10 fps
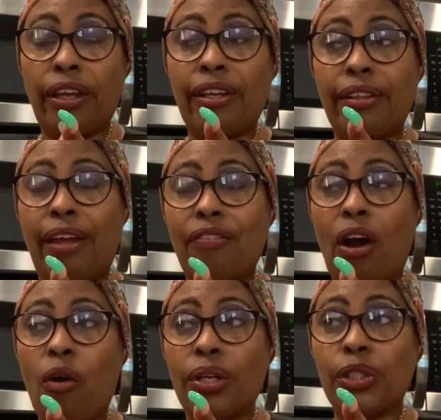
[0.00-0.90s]
They, they've
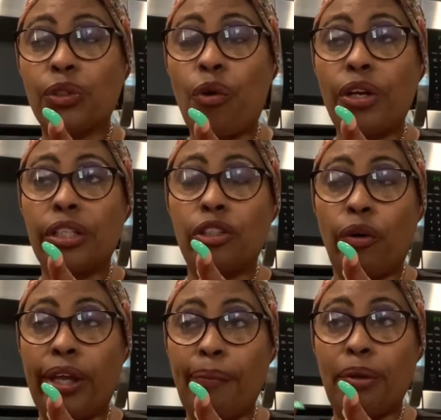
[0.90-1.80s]
already started, you know,
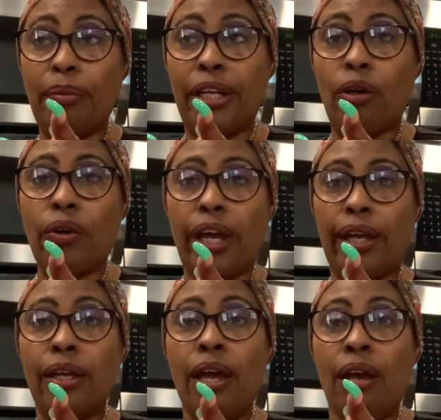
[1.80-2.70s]
implementing,
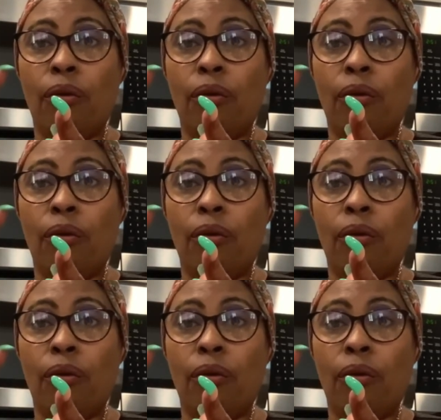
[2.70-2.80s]
okay,